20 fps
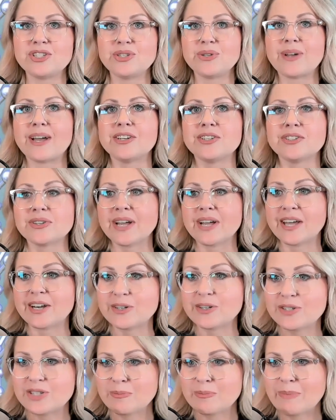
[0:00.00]
you had your
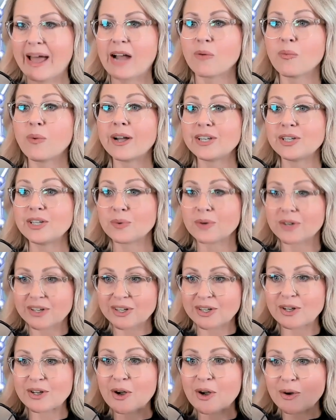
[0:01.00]
energy back, what you were going
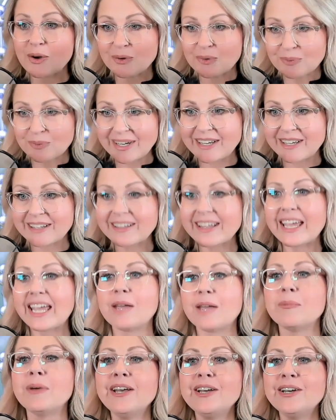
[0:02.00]
to go
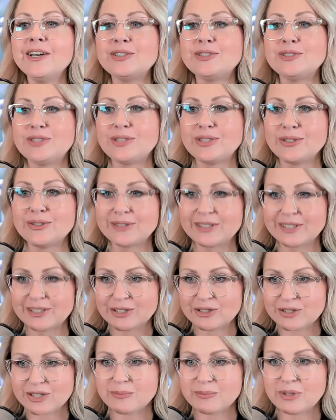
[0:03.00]
reclaim to
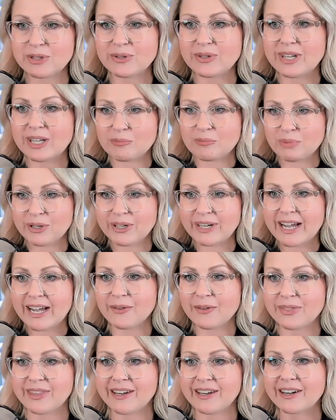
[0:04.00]
contribute and put
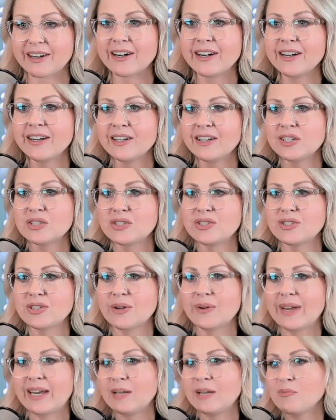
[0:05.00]
out there. So
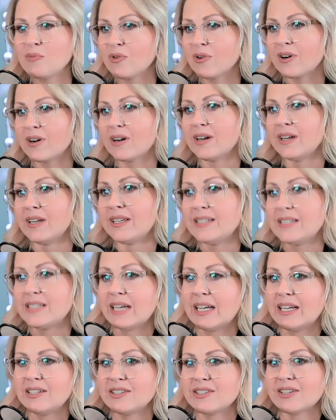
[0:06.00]
any more
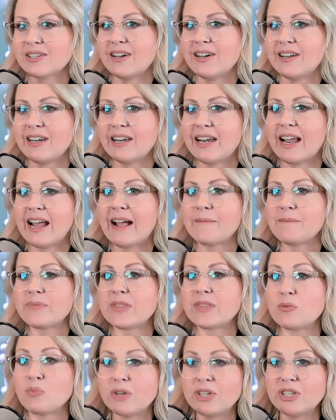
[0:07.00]
insights on
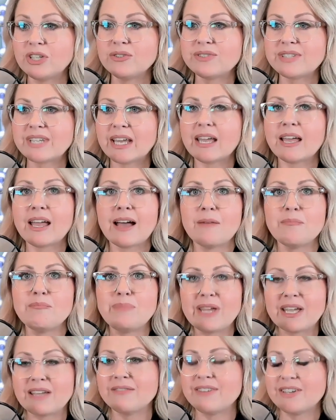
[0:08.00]
when you say a
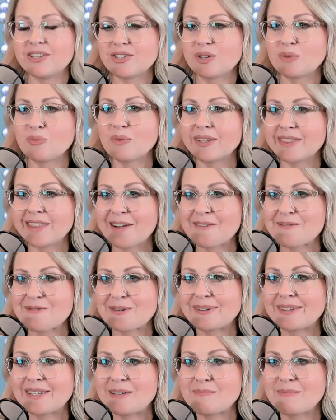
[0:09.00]
big vision, what that really